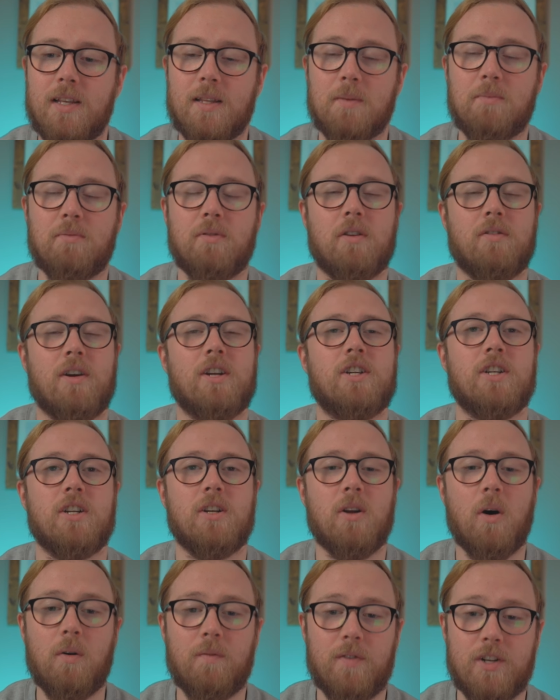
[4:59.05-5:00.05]
that
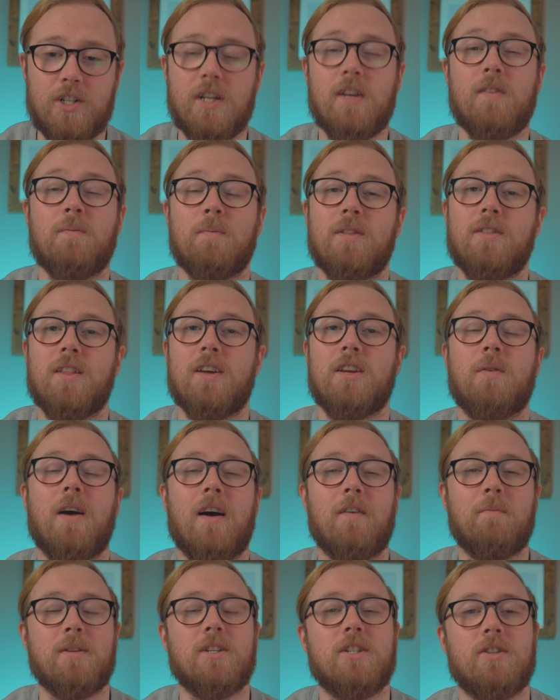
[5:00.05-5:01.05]
progression of achievement that you
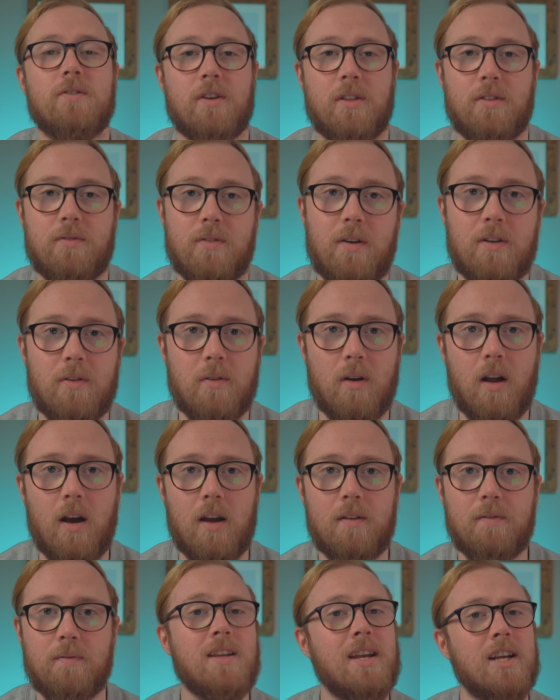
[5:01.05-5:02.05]
have been doing throughout your
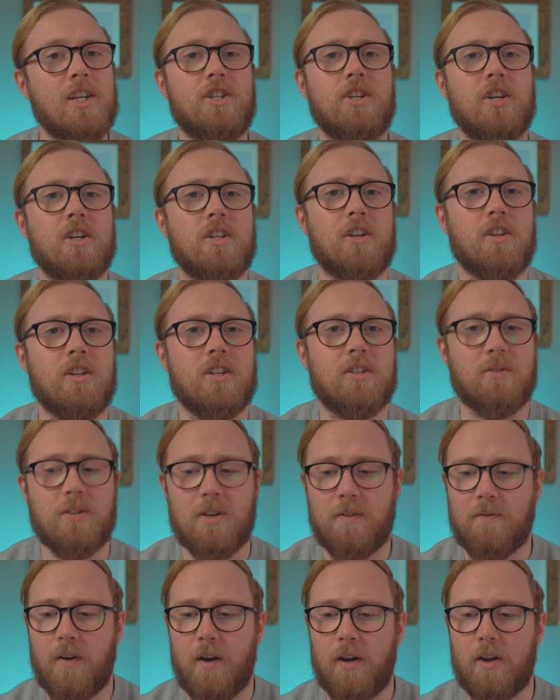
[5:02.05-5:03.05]
life. Yes, you can do this on
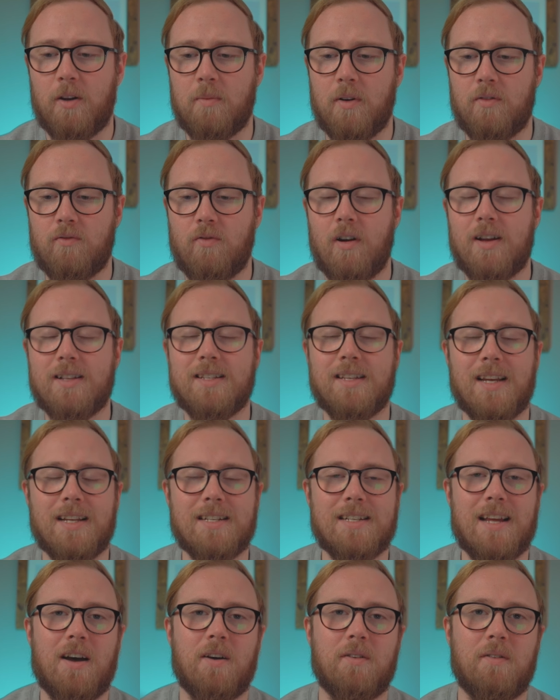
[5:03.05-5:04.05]
your phone, but writing
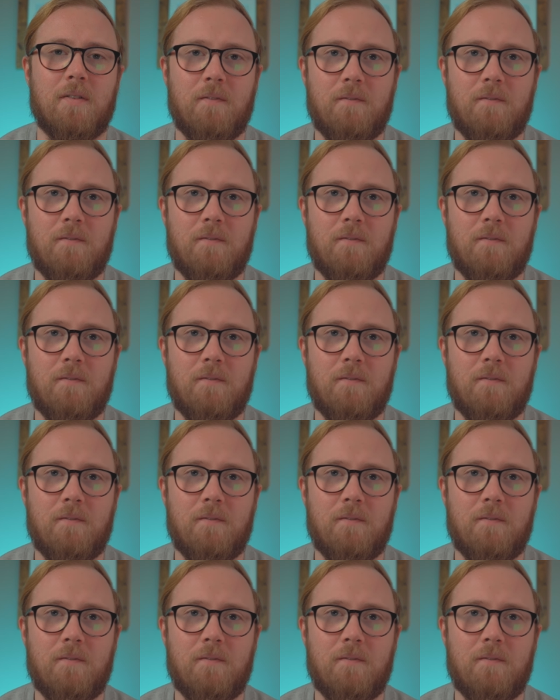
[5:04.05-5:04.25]
it down